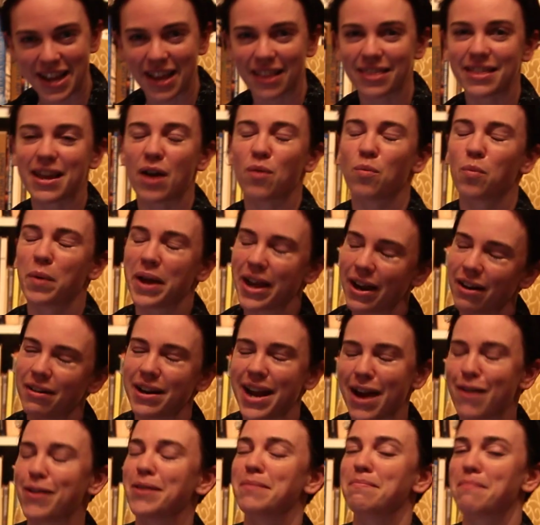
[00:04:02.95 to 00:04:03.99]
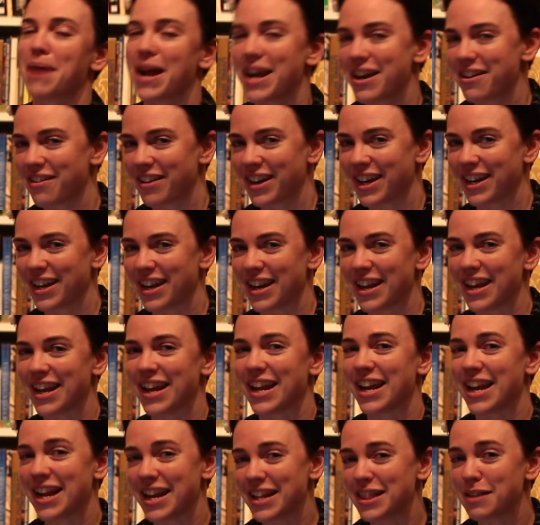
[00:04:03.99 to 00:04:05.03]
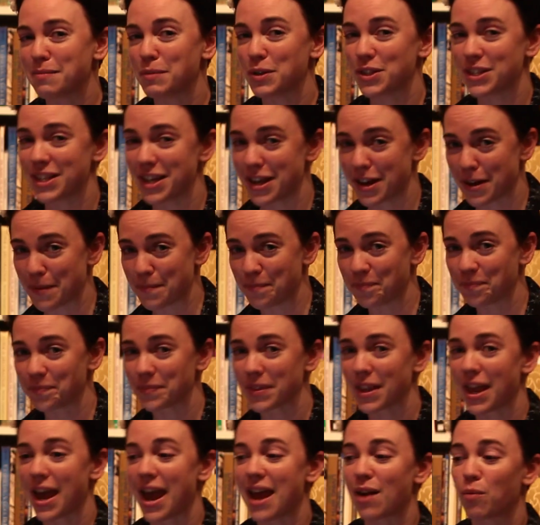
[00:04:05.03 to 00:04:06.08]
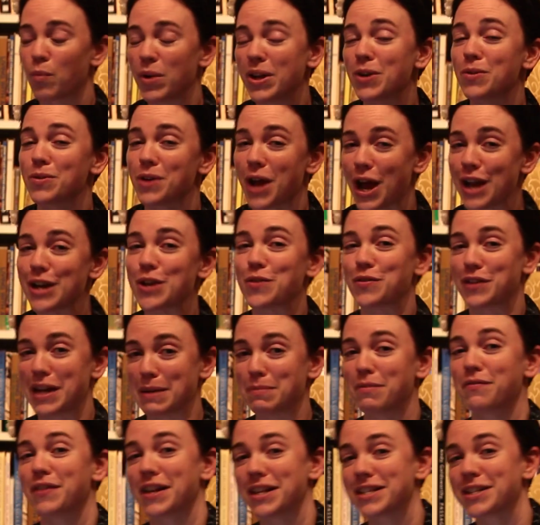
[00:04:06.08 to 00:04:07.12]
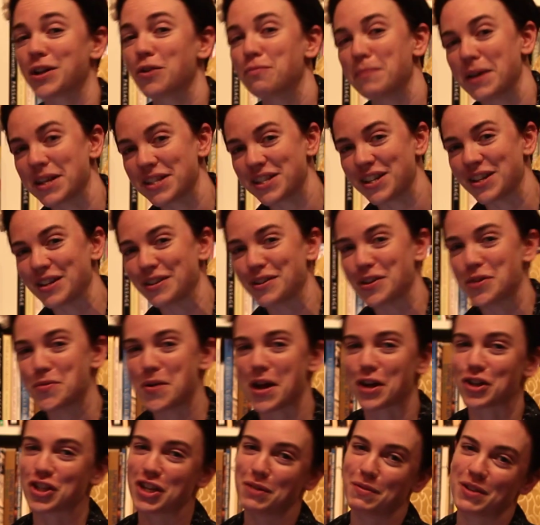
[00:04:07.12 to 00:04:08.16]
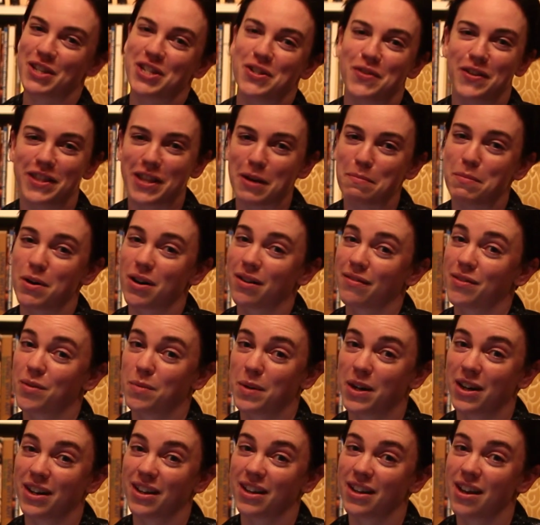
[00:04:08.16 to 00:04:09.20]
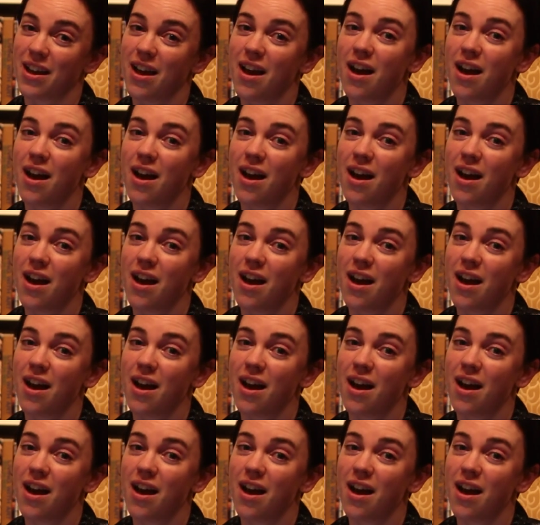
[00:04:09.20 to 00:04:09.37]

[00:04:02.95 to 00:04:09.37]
that we are now admiring in the museum, and we do not know the name of that stonemason who actually was doing that part of the work.